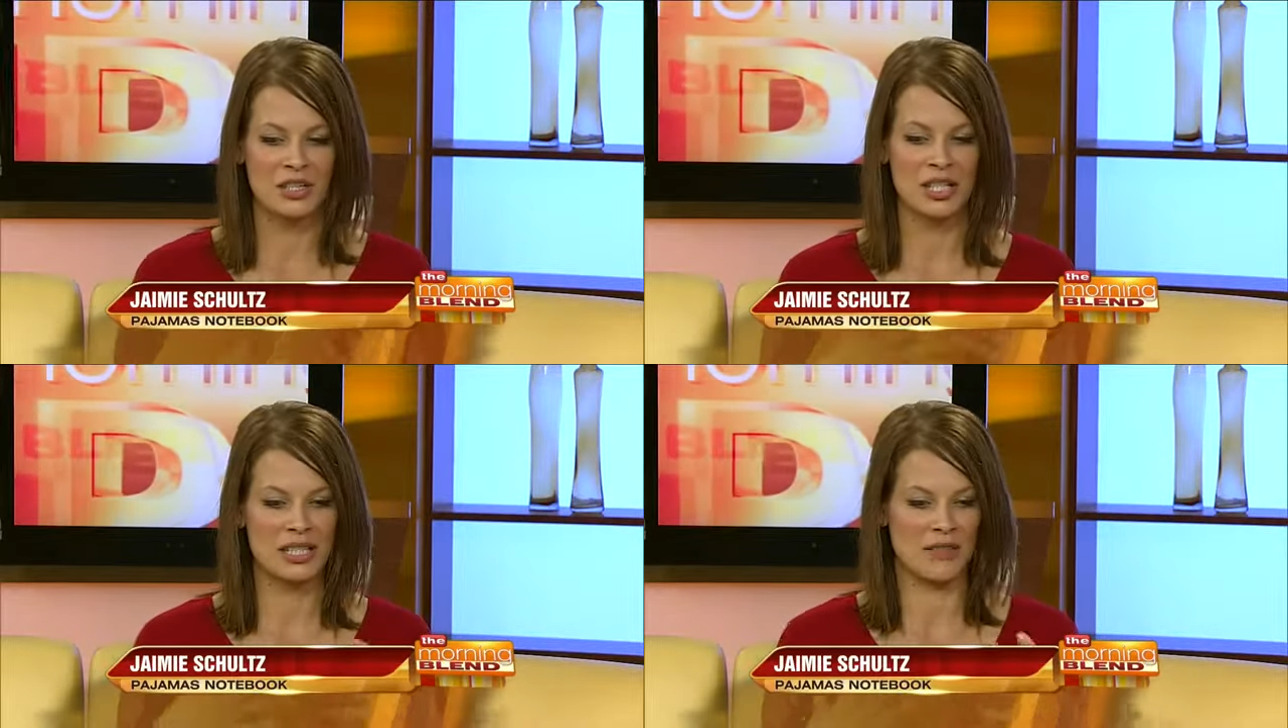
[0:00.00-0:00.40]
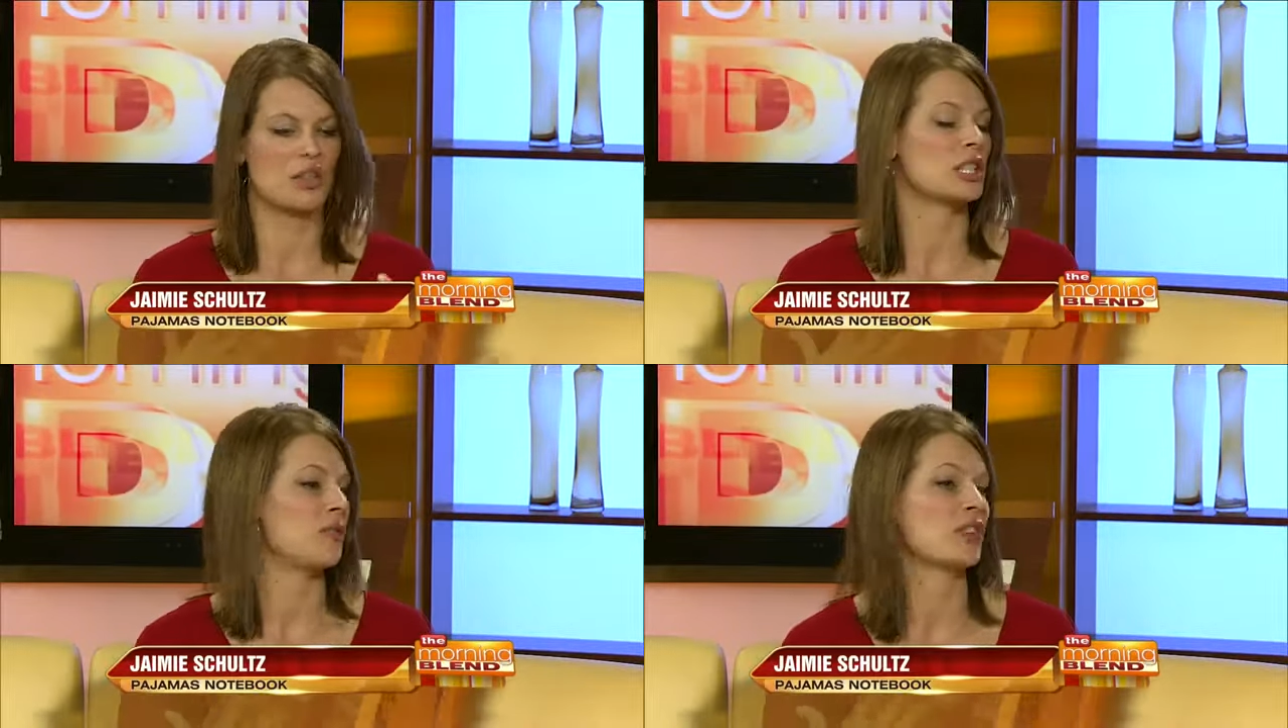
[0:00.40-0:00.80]
just it
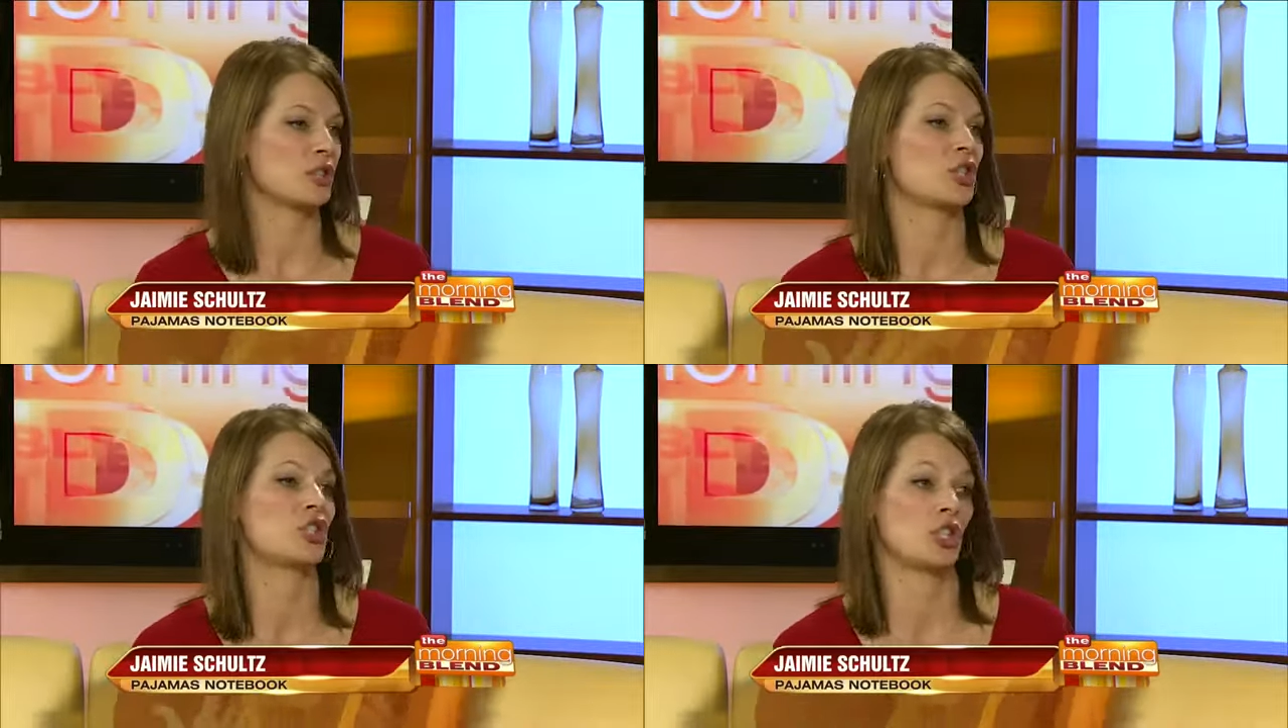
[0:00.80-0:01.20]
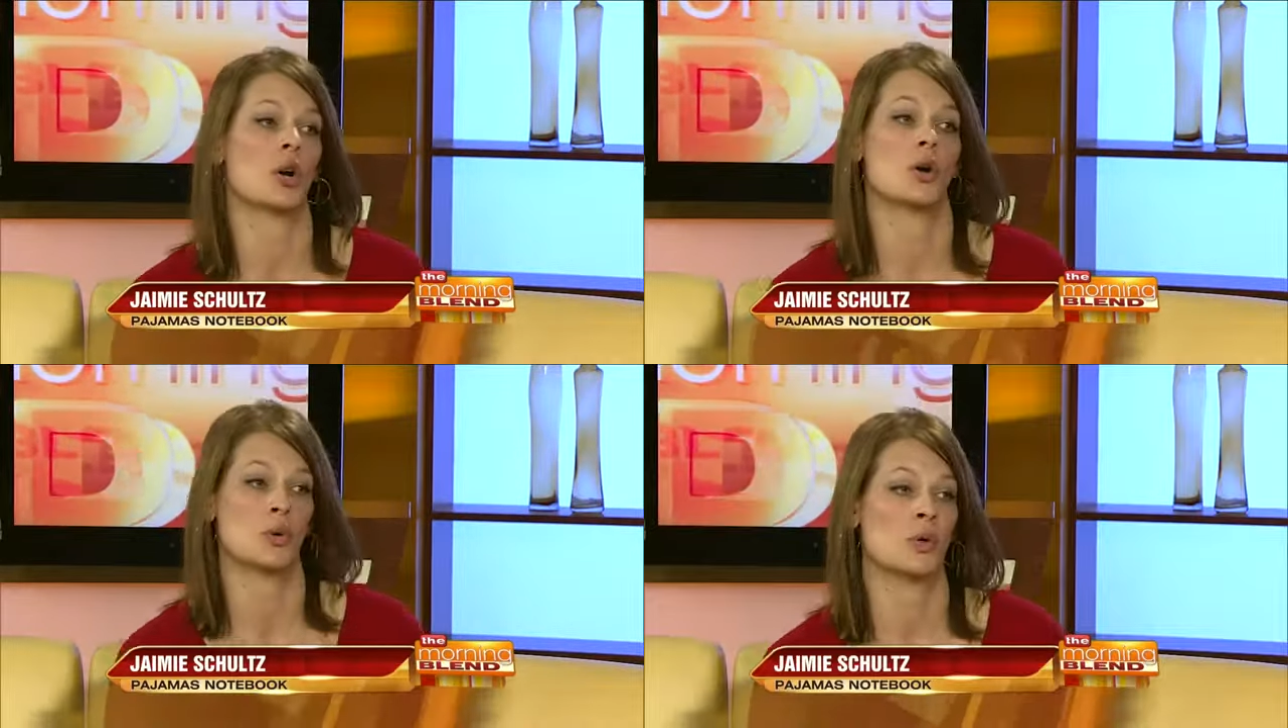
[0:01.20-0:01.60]
just feels
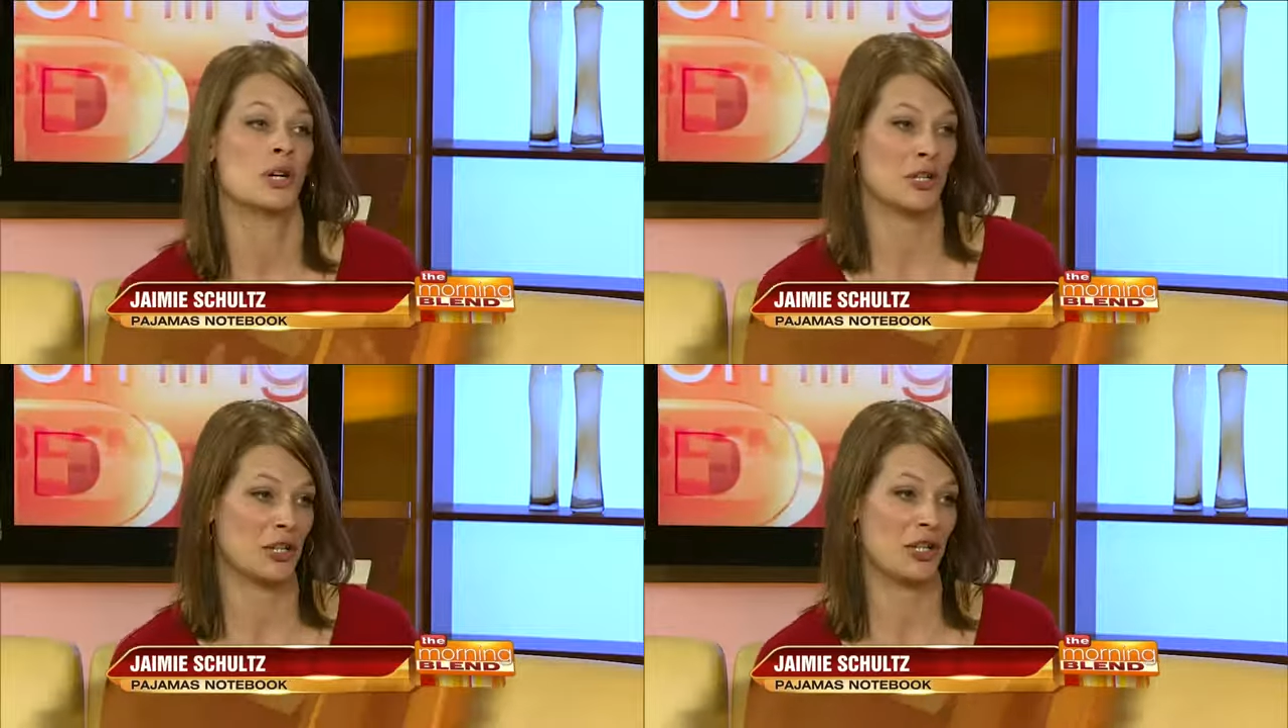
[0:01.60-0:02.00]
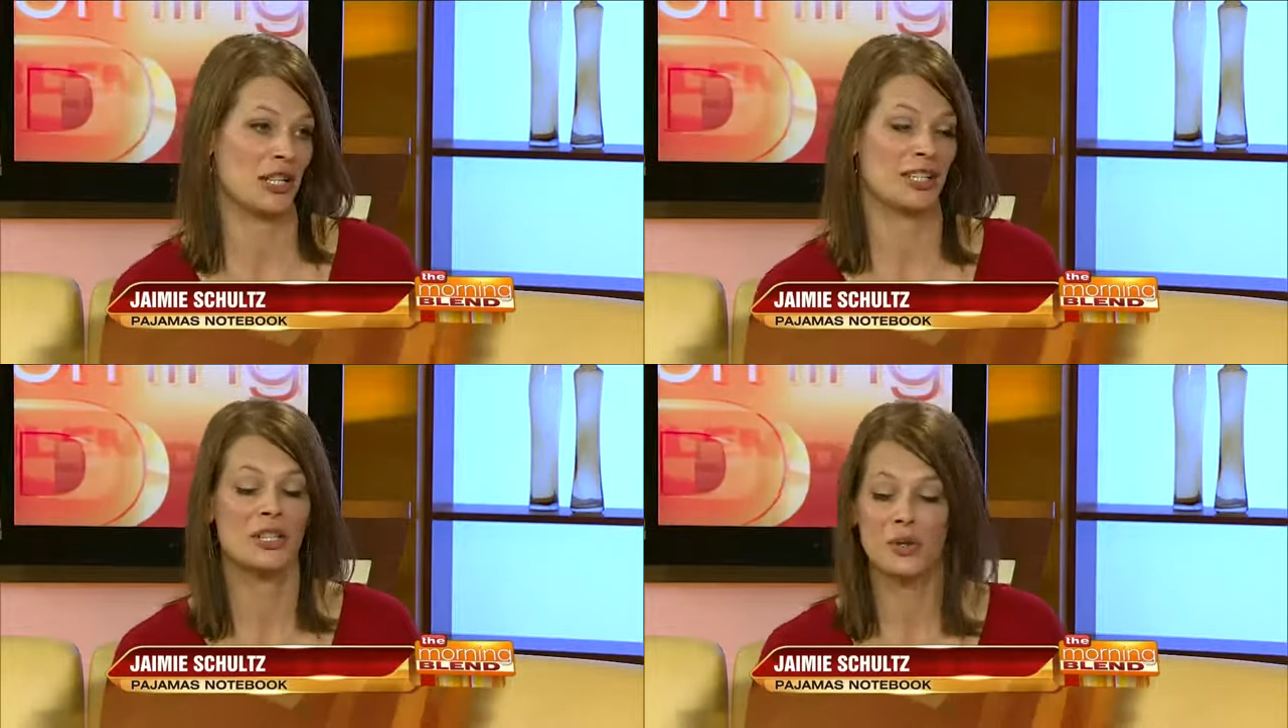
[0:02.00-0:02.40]
so good.